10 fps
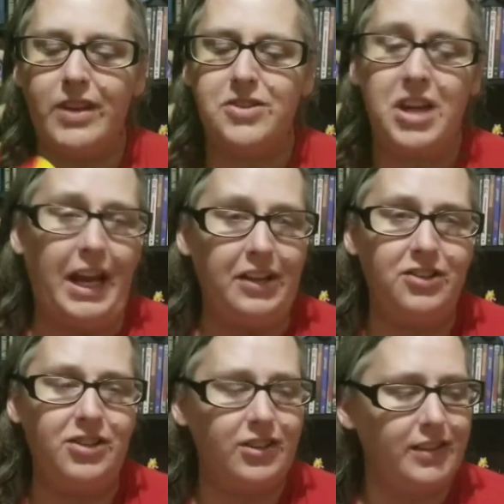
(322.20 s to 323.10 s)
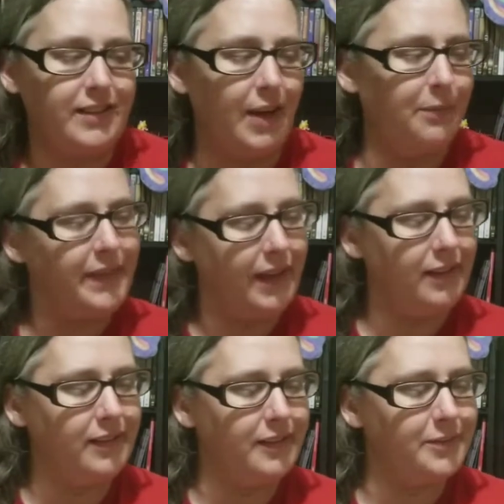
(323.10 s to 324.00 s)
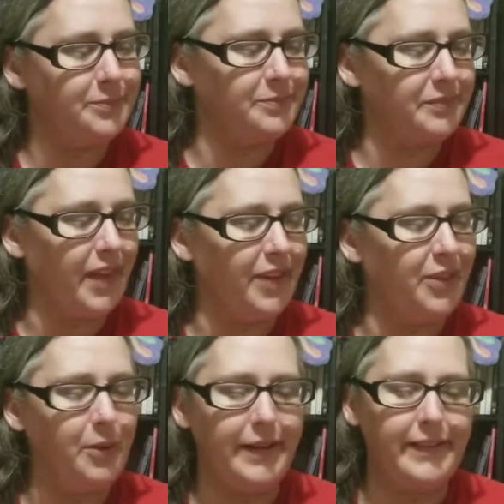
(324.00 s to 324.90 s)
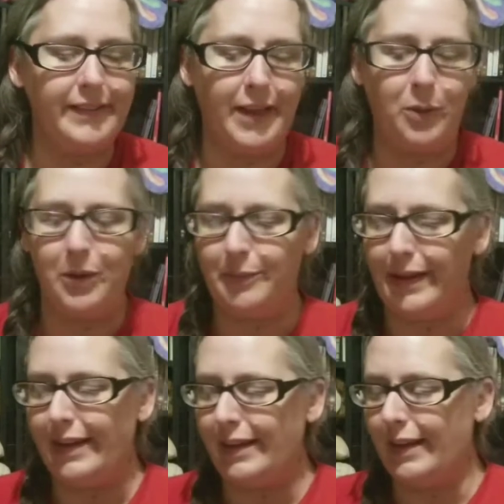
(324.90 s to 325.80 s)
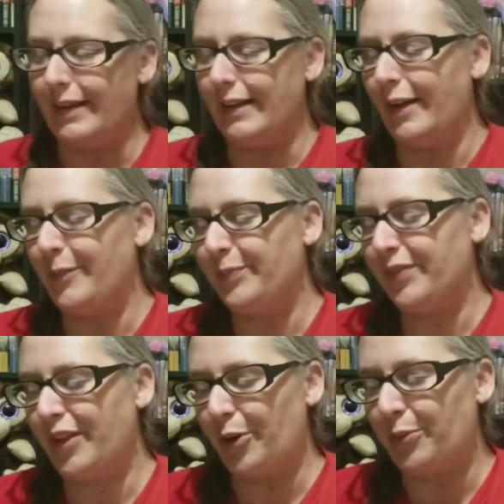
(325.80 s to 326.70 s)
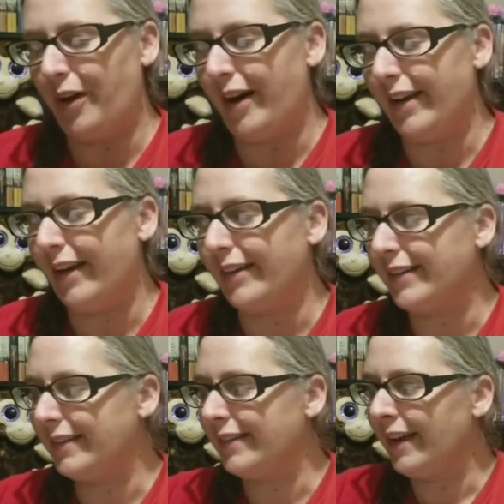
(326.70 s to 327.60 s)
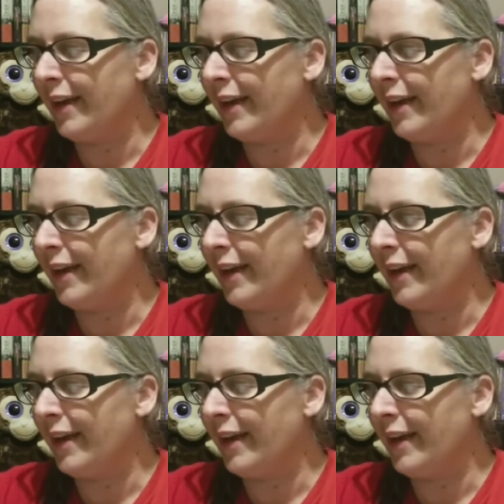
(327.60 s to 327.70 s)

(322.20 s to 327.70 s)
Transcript: changed something in the way that they were making their products.